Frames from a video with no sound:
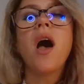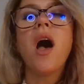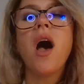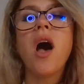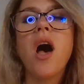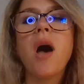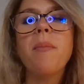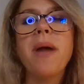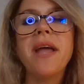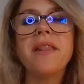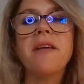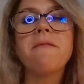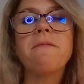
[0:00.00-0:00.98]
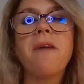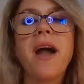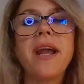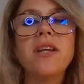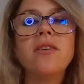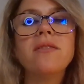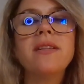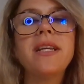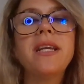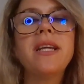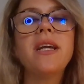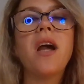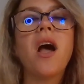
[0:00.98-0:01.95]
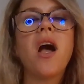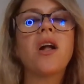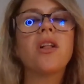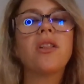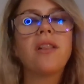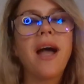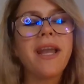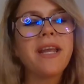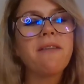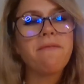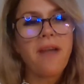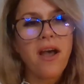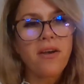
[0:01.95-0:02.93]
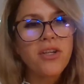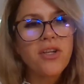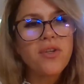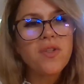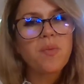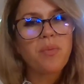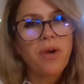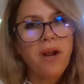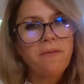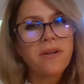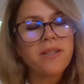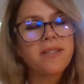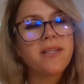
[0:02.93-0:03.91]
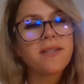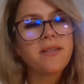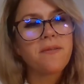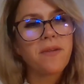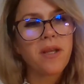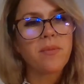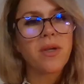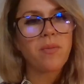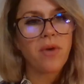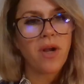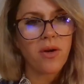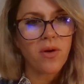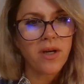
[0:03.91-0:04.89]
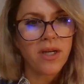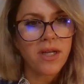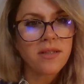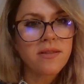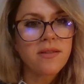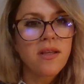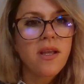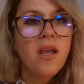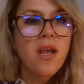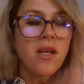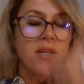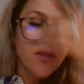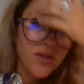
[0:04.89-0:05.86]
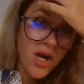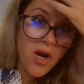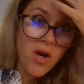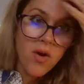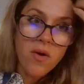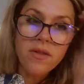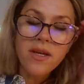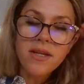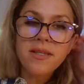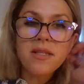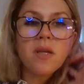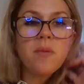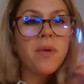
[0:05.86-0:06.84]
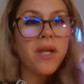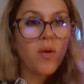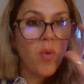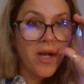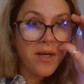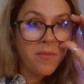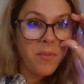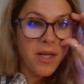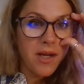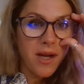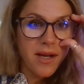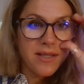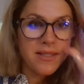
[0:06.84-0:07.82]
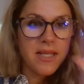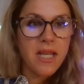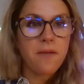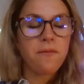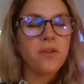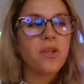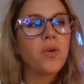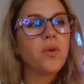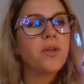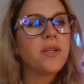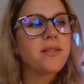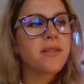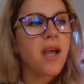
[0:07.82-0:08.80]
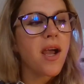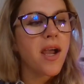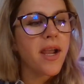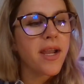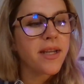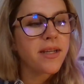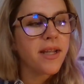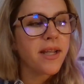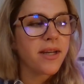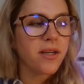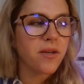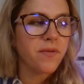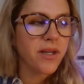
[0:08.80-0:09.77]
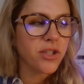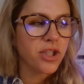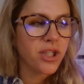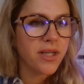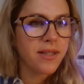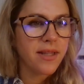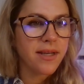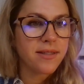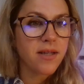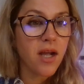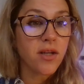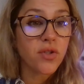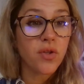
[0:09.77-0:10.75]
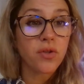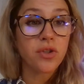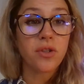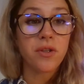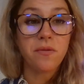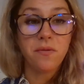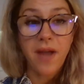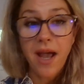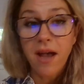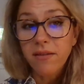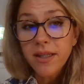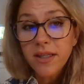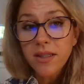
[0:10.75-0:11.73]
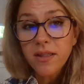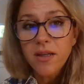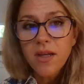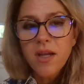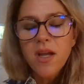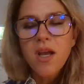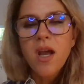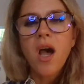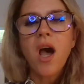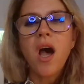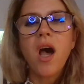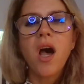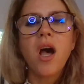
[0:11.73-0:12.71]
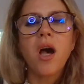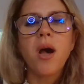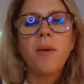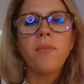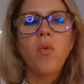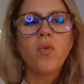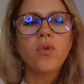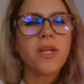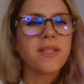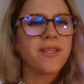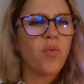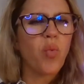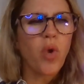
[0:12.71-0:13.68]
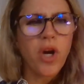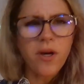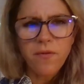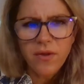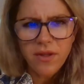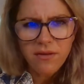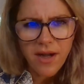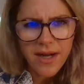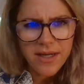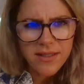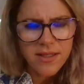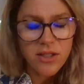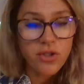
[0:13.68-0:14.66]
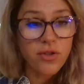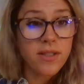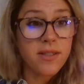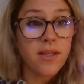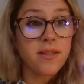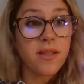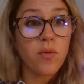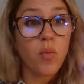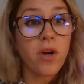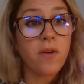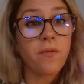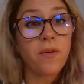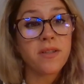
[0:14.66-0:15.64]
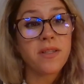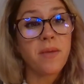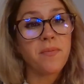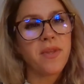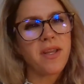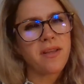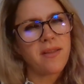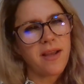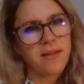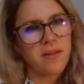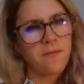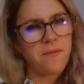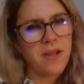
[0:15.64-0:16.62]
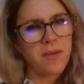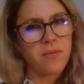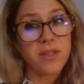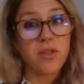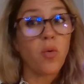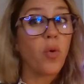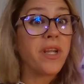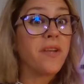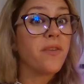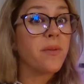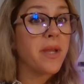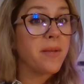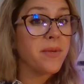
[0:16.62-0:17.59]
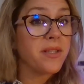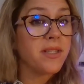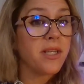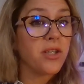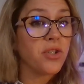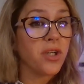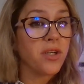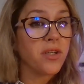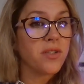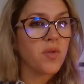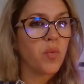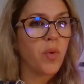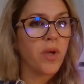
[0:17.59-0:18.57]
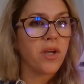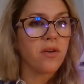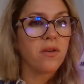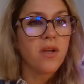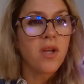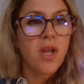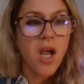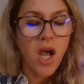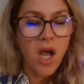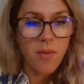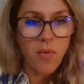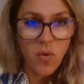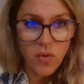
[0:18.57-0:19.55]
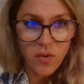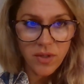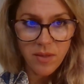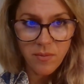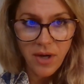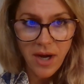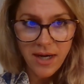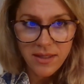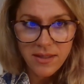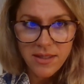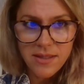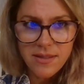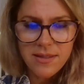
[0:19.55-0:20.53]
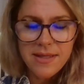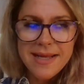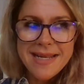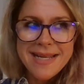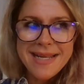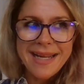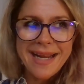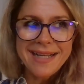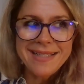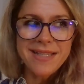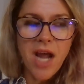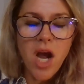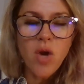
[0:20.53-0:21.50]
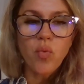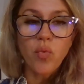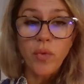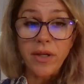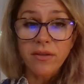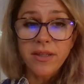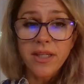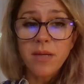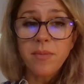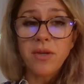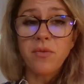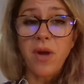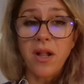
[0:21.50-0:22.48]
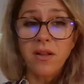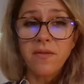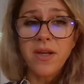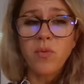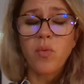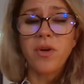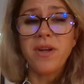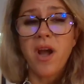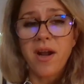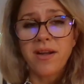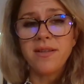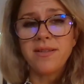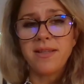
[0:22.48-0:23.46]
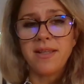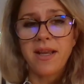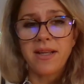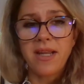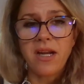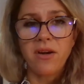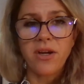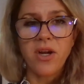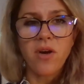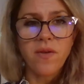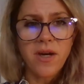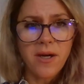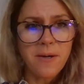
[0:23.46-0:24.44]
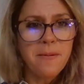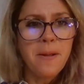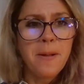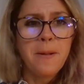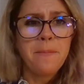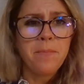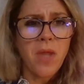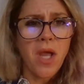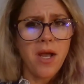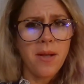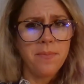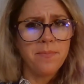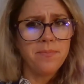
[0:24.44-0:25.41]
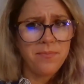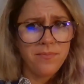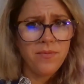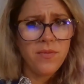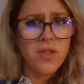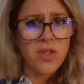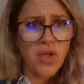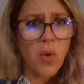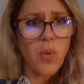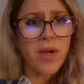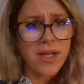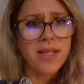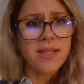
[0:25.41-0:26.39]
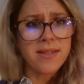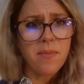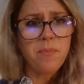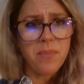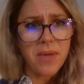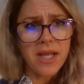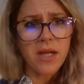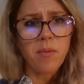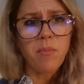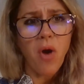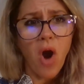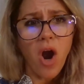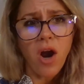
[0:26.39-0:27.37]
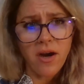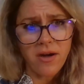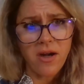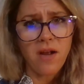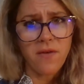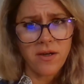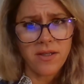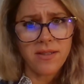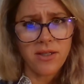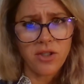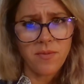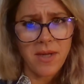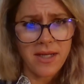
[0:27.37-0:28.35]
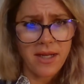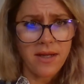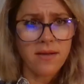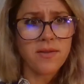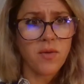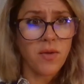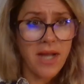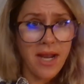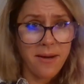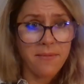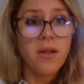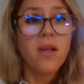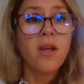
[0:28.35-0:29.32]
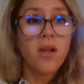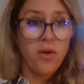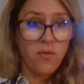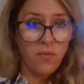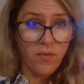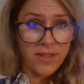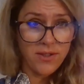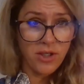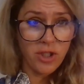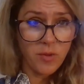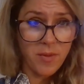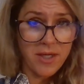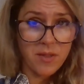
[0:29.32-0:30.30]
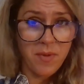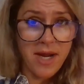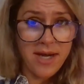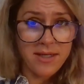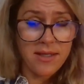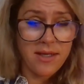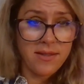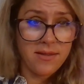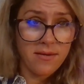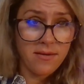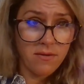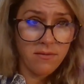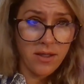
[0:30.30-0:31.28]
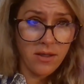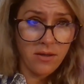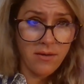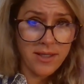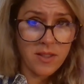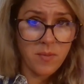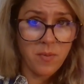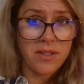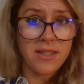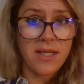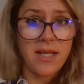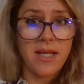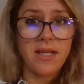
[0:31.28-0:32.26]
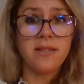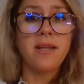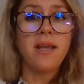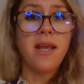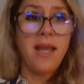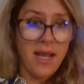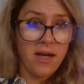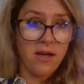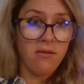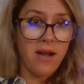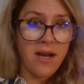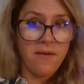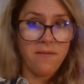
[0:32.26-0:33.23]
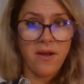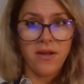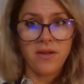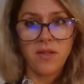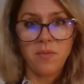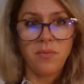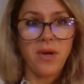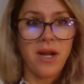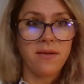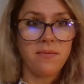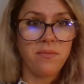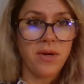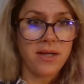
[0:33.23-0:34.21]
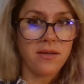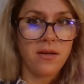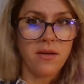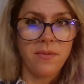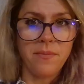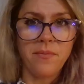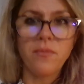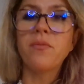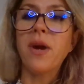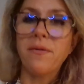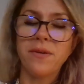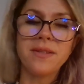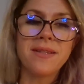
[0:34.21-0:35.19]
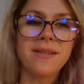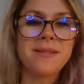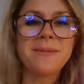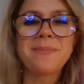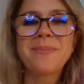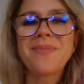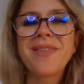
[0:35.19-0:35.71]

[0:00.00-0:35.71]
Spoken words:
And then finally, client values, preferences, and family priorities. So, this is a big one because if you design an intervention that is not socially valid, doesn't work for the client's interest, doesn't work for something that the families or even maybe teachers will uphold and practice, it's not really going to be relevant. We're not going to see that carryover. Um, so it is a big part of our decision making. So again, research-based practice, clinical expertise, and client values and preferences.